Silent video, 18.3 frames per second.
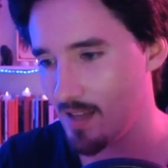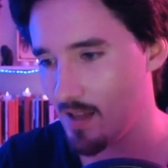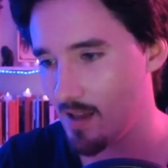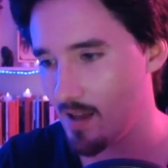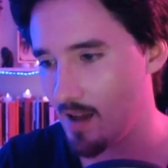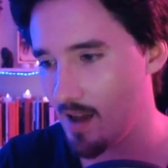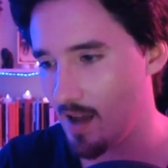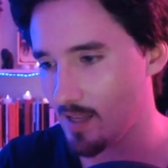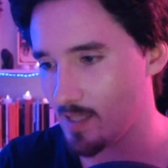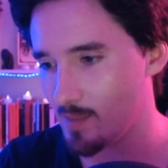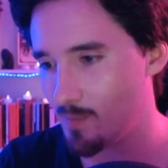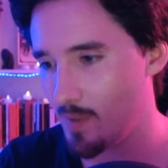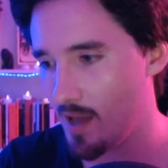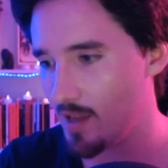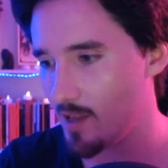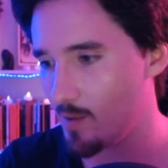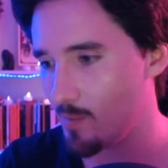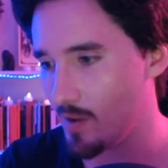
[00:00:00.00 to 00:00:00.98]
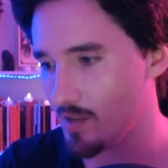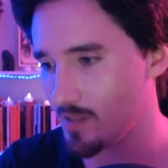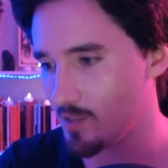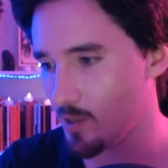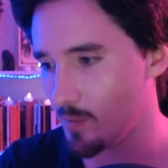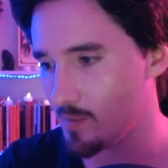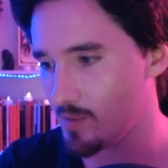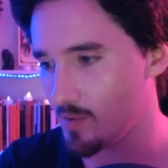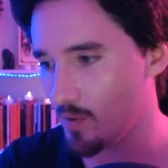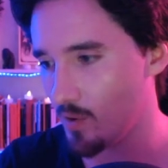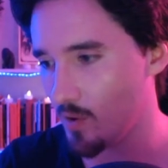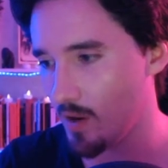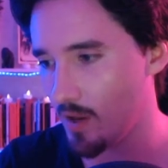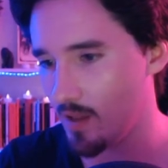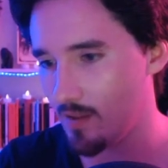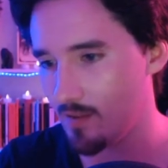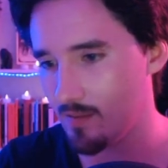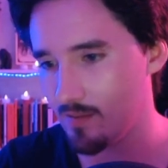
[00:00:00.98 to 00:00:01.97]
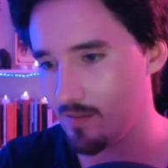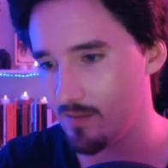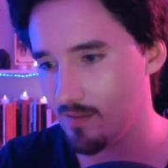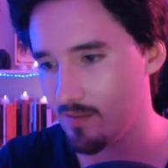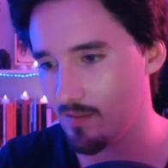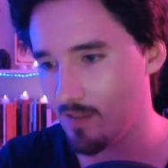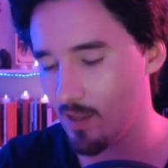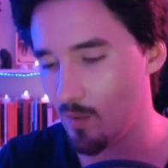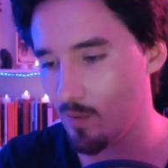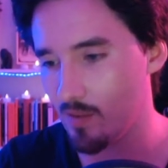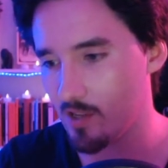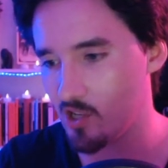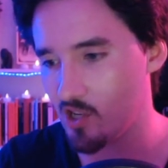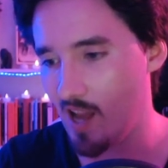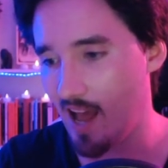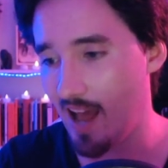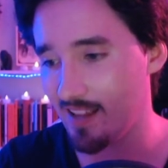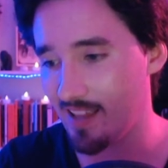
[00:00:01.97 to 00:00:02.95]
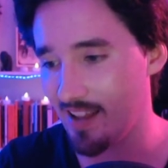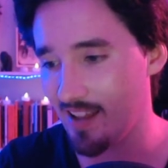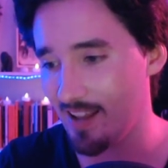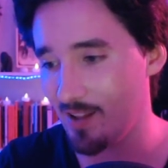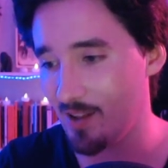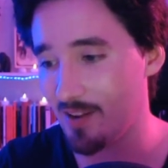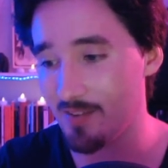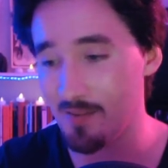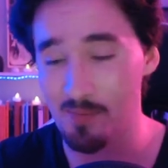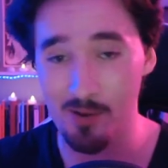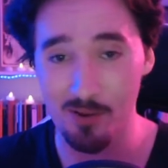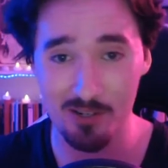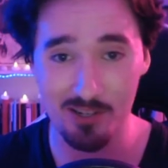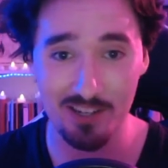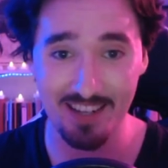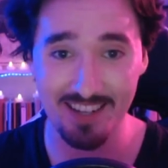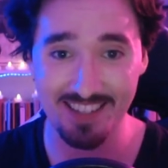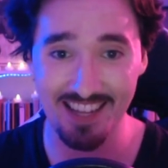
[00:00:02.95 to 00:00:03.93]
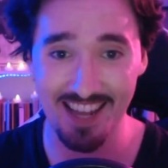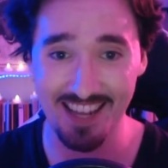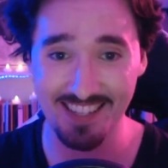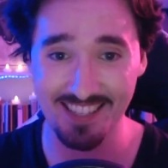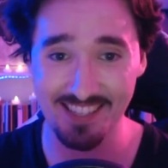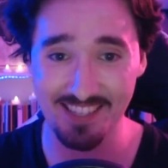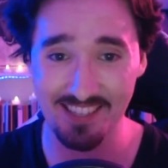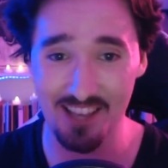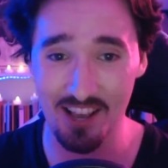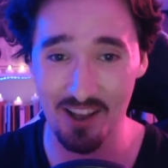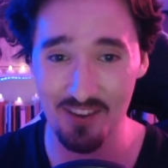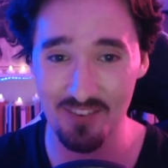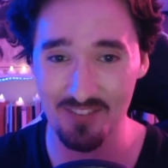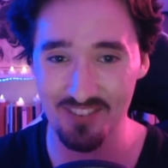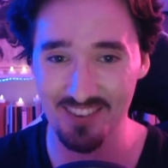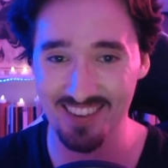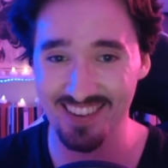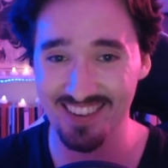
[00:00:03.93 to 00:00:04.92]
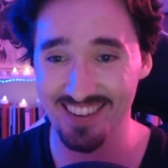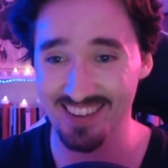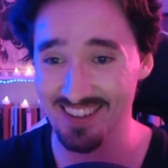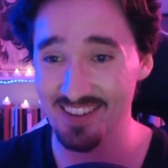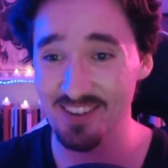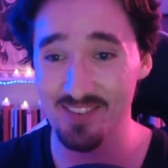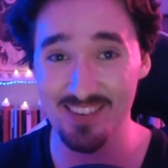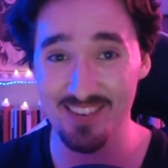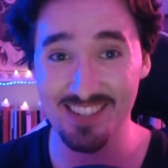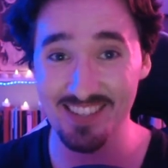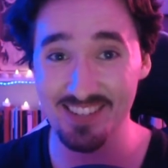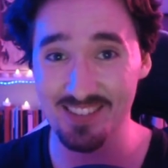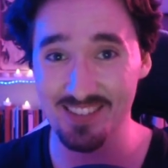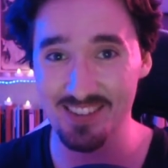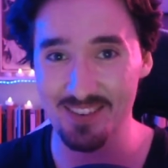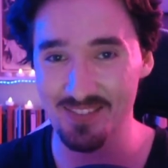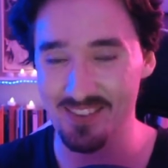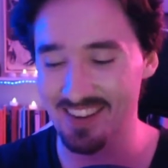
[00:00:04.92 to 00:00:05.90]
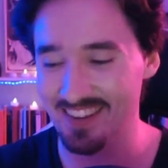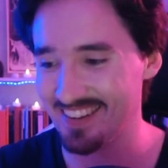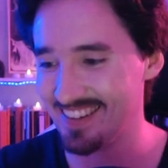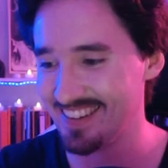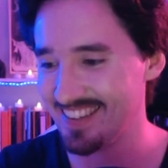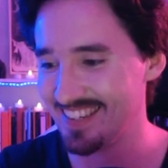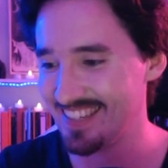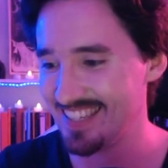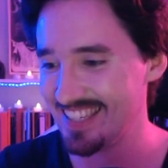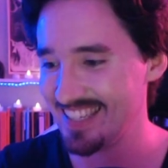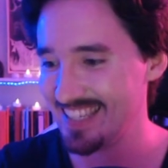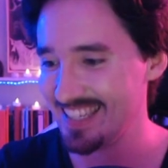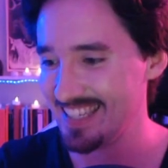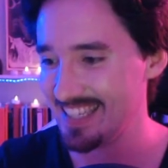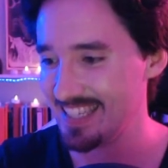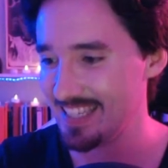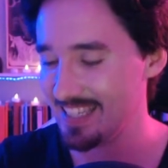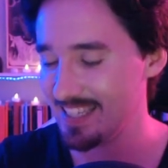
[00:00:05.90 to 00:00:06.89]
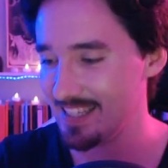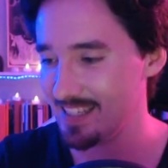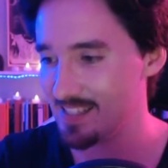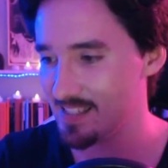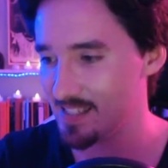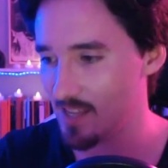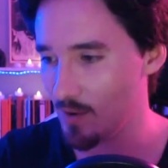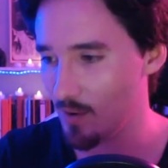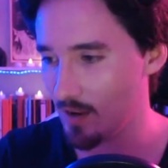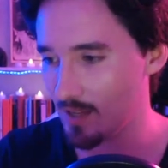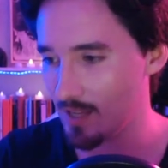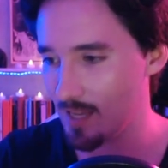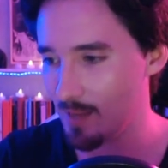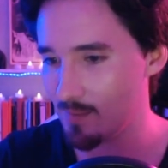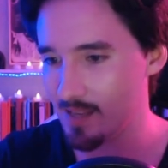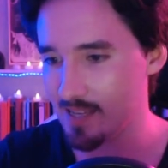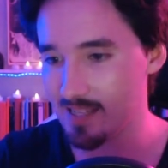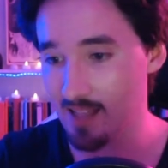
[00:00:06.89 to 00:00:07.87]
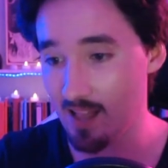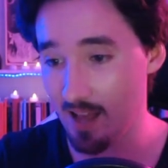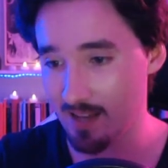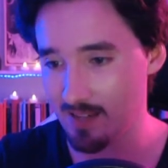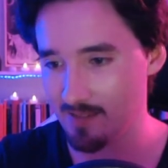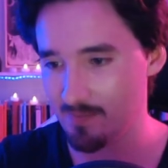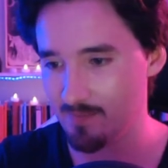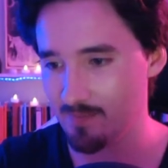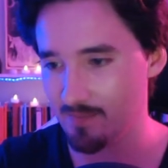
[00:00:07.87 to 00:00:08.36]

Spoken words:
I'll spare you my sob story. You in the chat get a lot of emotionally intense stuff. We do, don't we? So I'll keep this light.